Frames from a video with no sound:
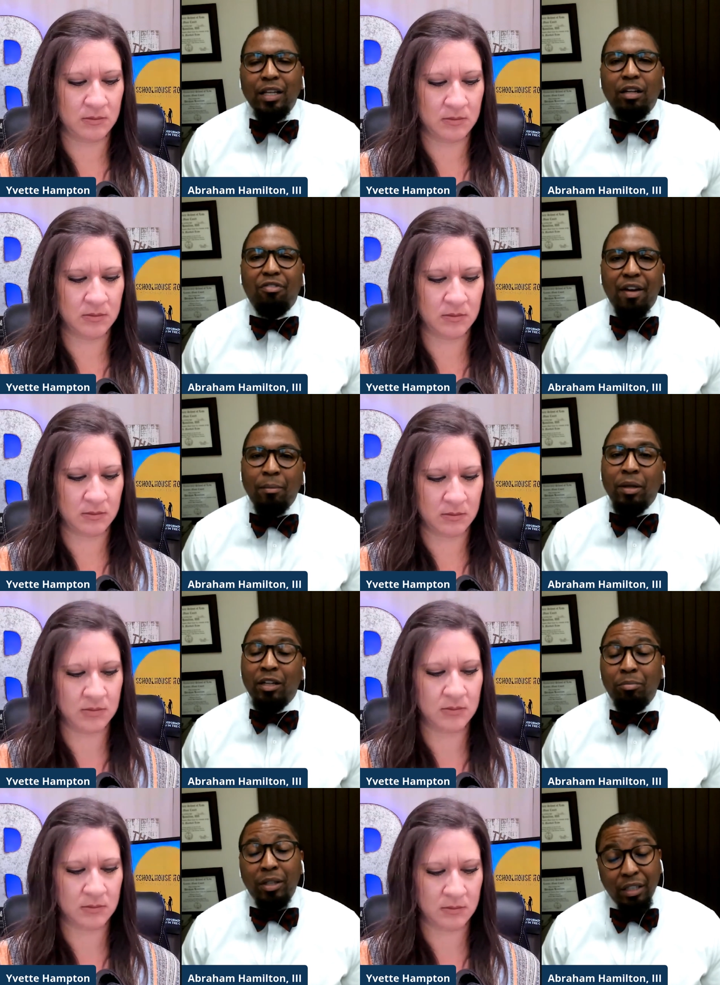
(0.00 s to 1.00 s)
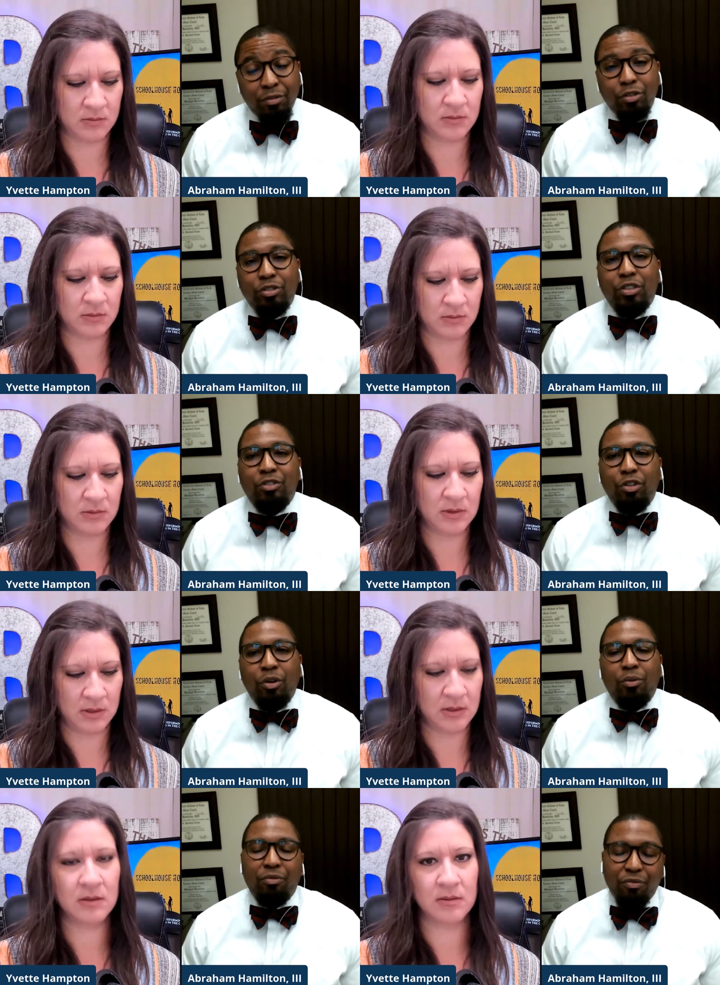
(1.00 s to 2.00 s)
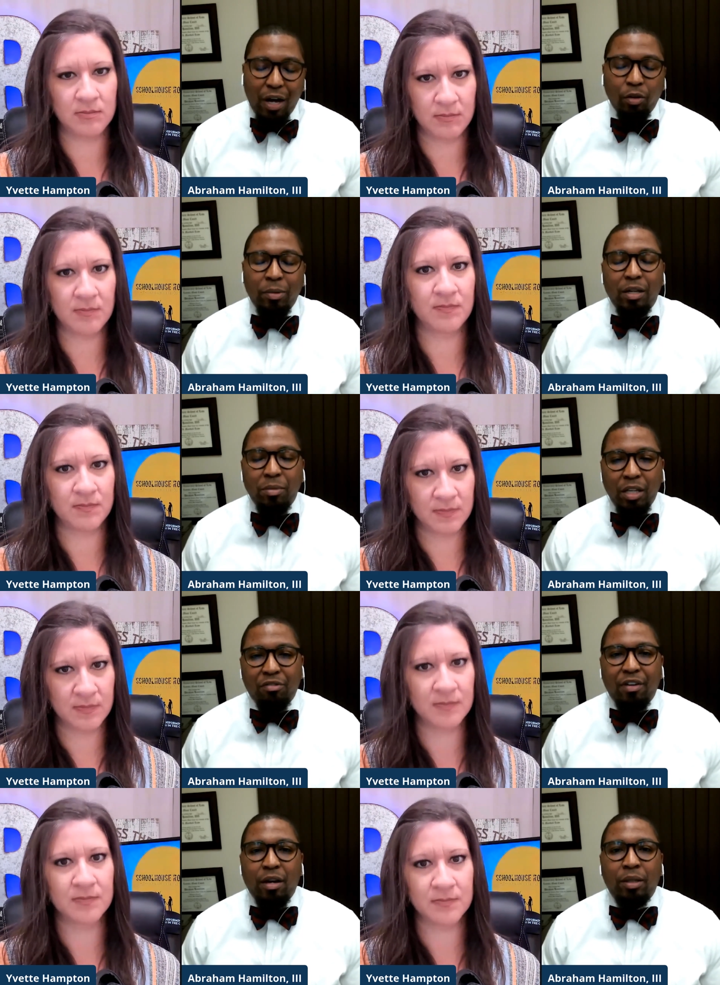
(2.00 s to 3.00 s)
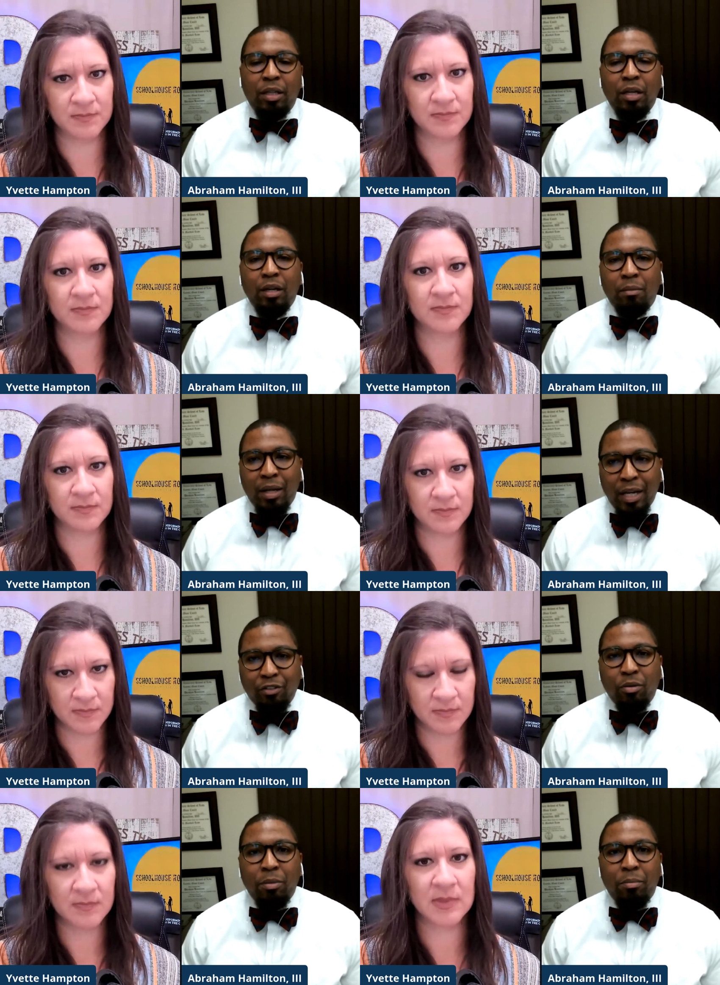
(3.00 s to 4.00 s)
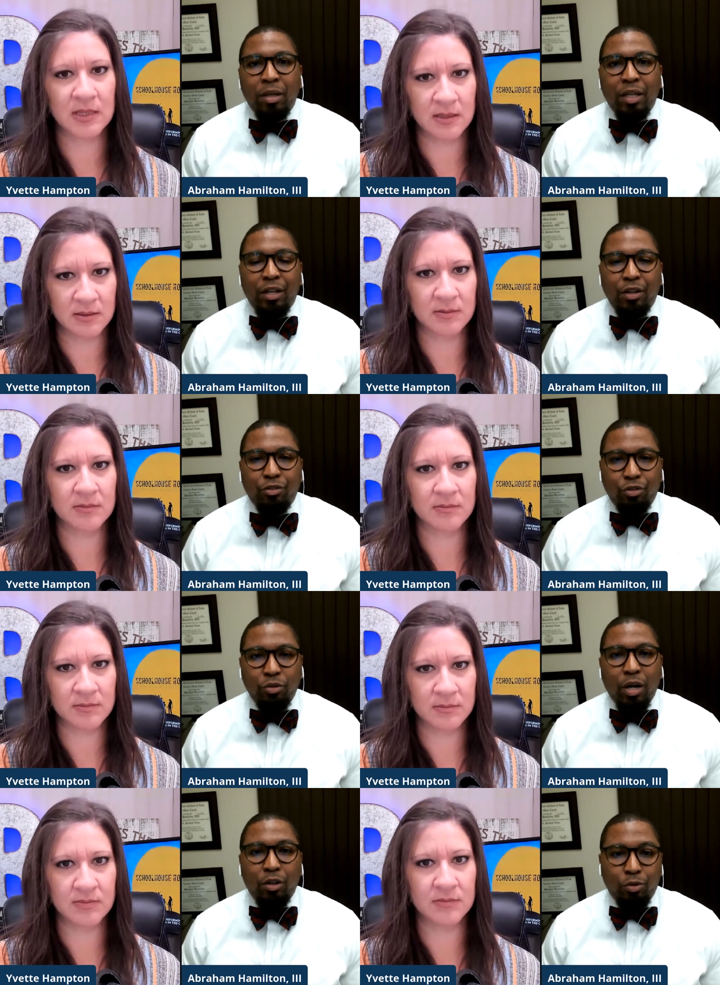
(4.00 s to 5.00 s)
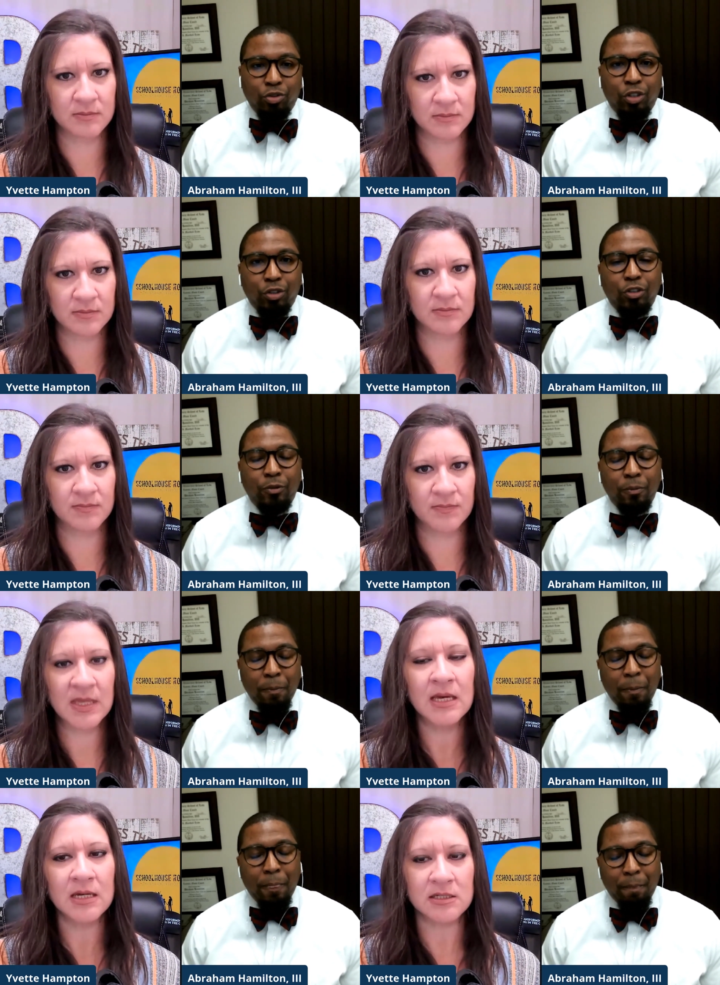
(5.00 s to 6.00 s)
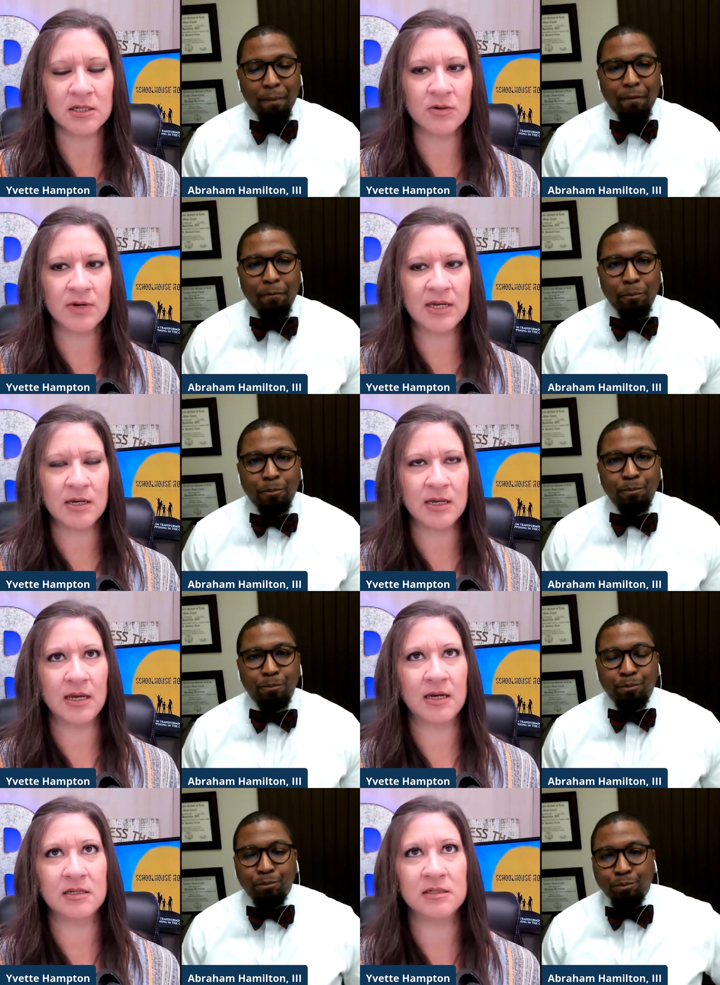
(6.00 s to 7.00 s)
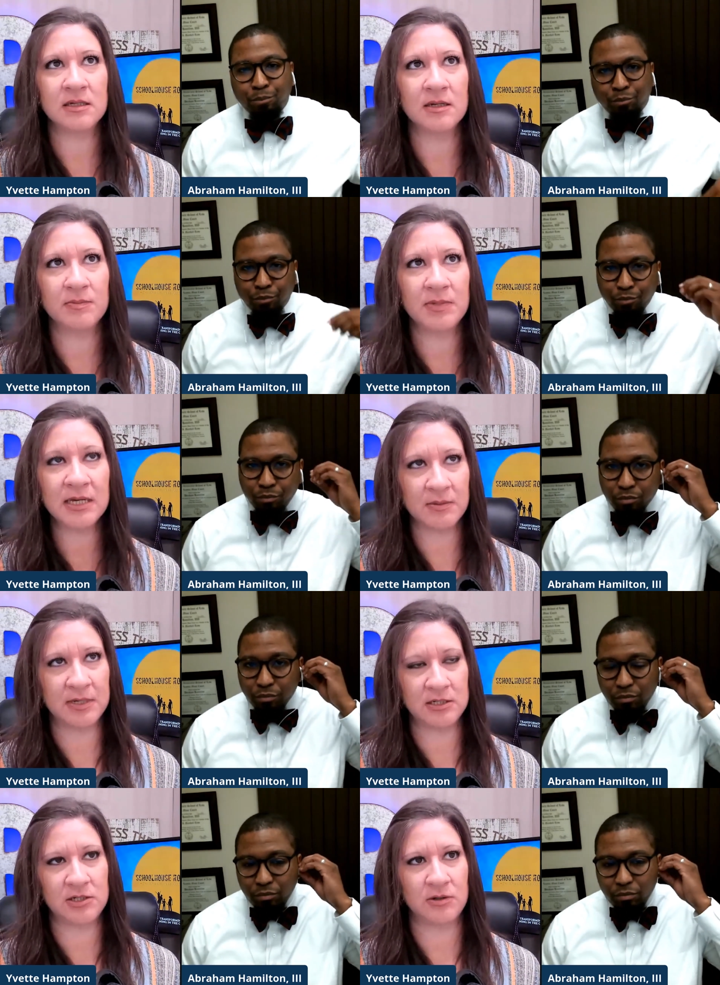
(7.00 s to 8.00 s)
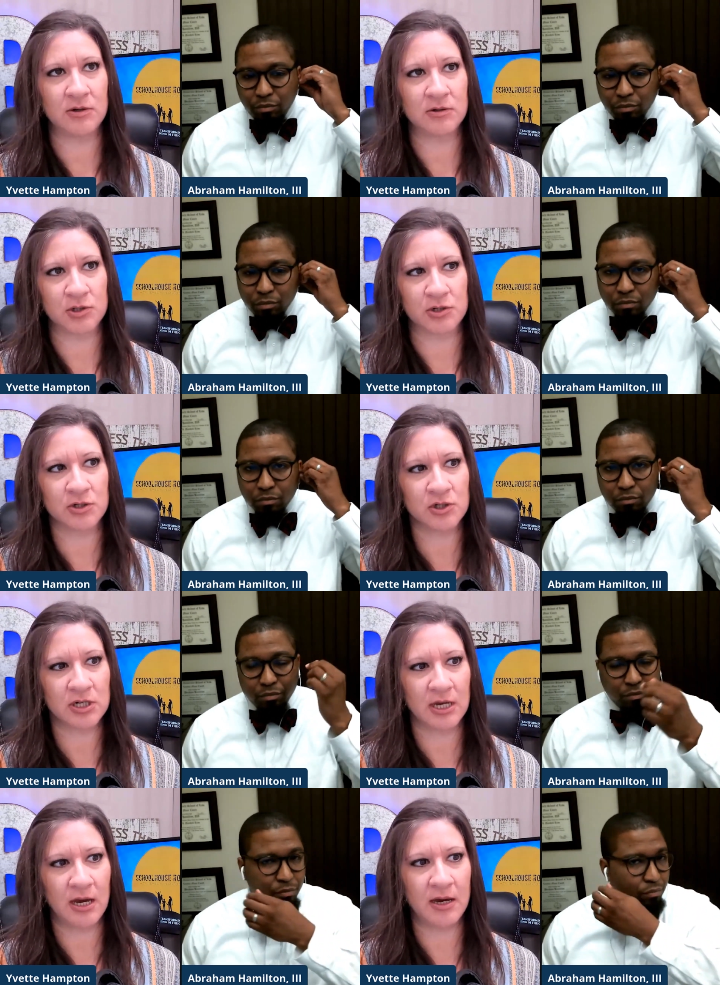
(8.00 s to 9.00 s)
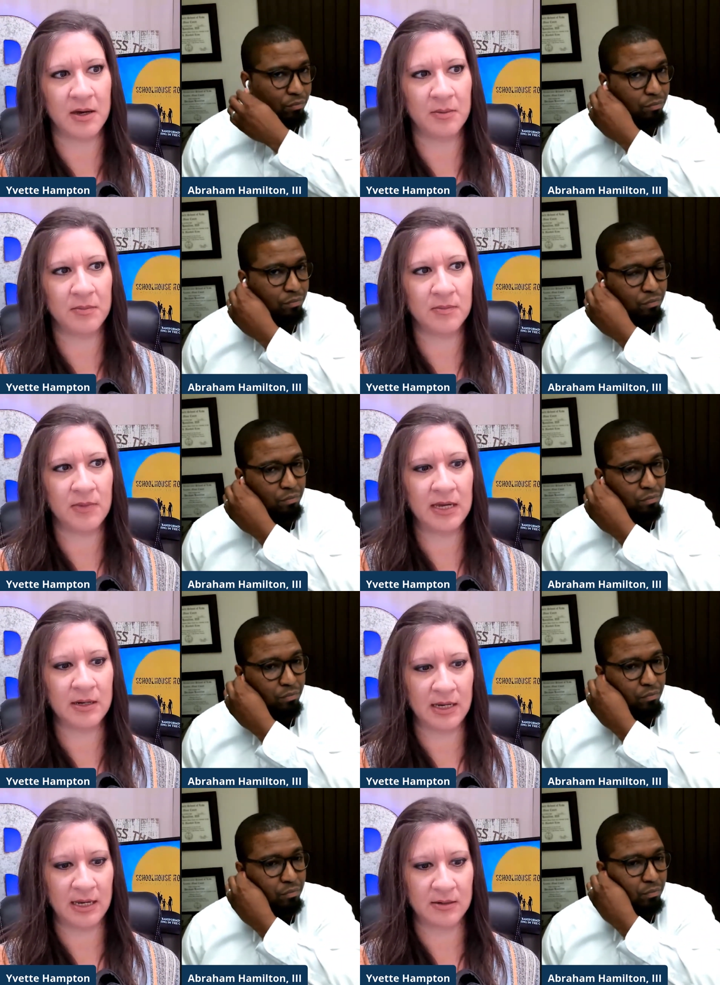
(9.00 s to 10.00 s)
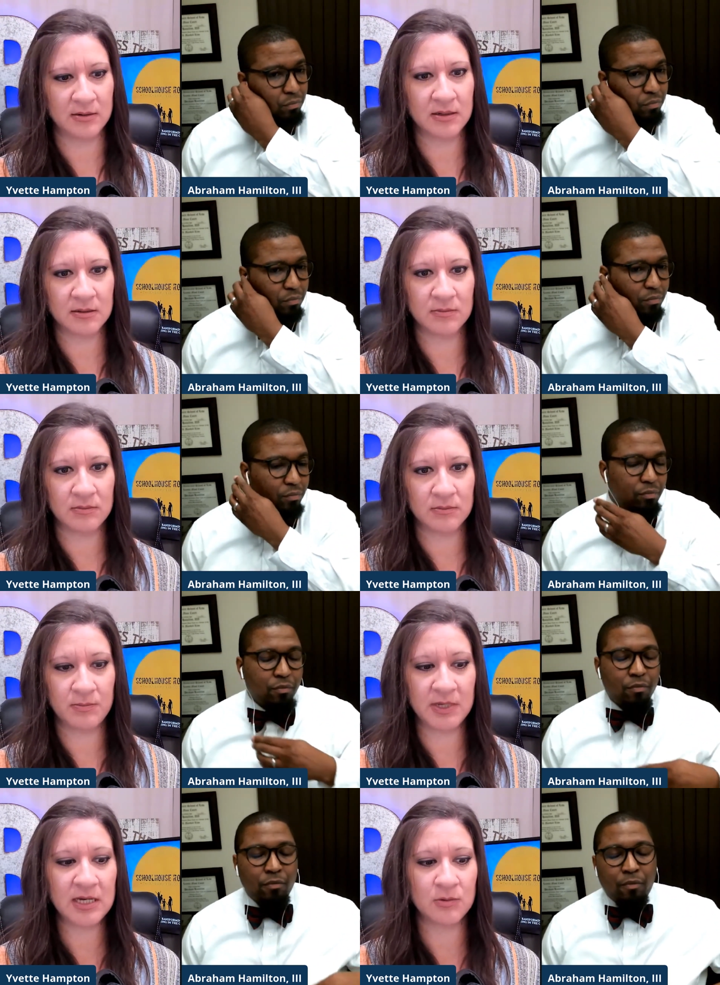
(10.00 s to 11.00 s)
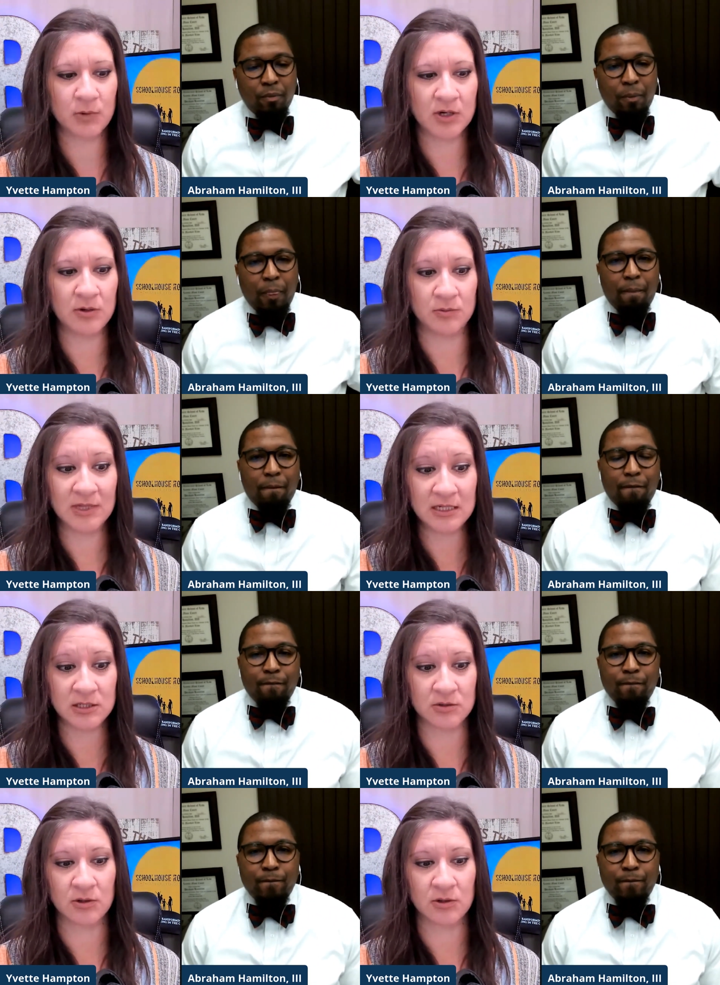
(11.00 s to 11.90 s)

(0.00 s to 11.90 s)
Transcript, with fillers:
Speaker 1: knit family of believers. And so, follow my immediate family. My next commitment is to our local church.
Speaker 2: So, and and being committed to your local church um, and and being one who leads your